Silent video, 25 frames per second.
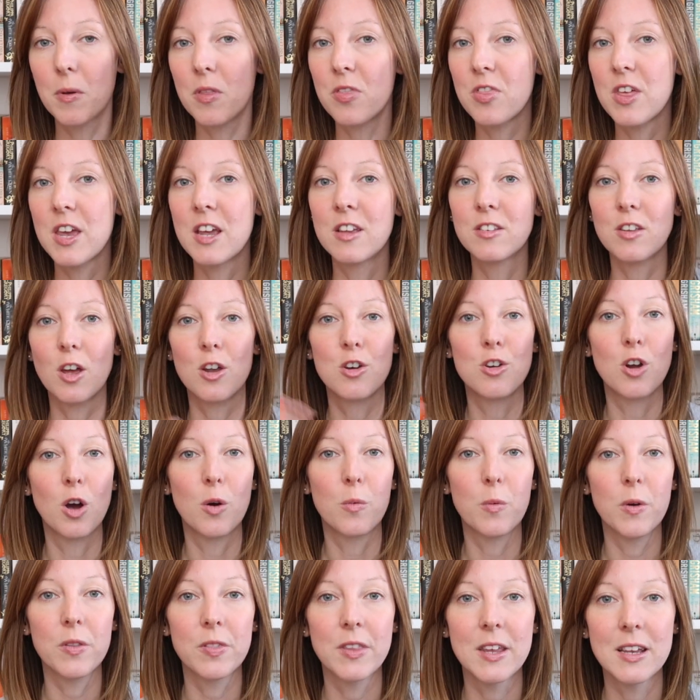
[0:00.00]
but things are
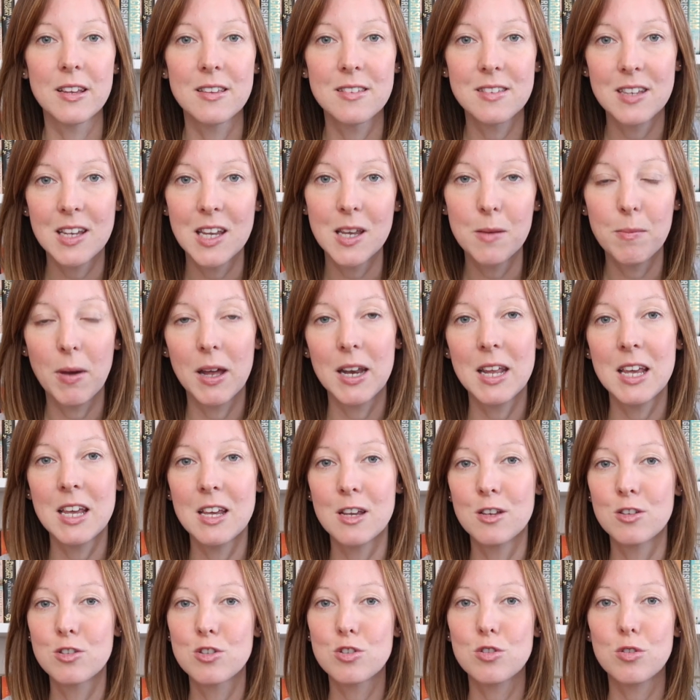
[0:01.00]
not what they seem, and
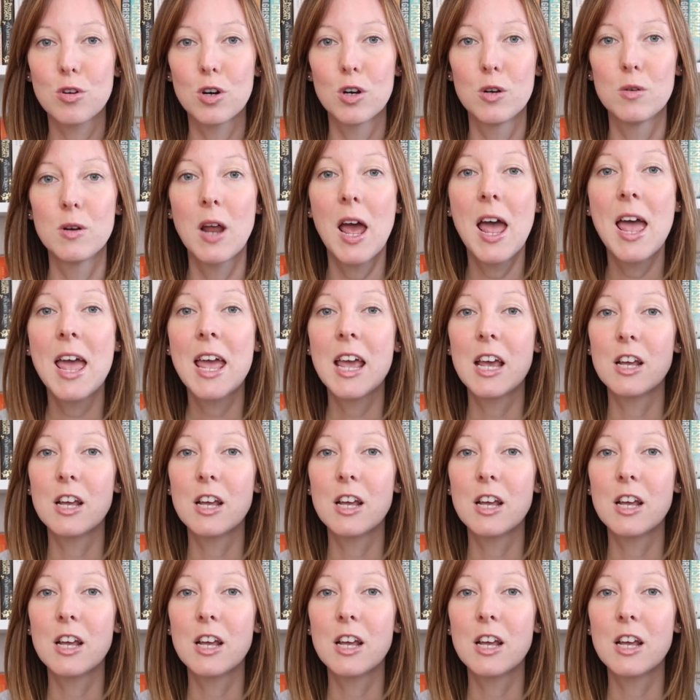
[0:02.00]
he's thrown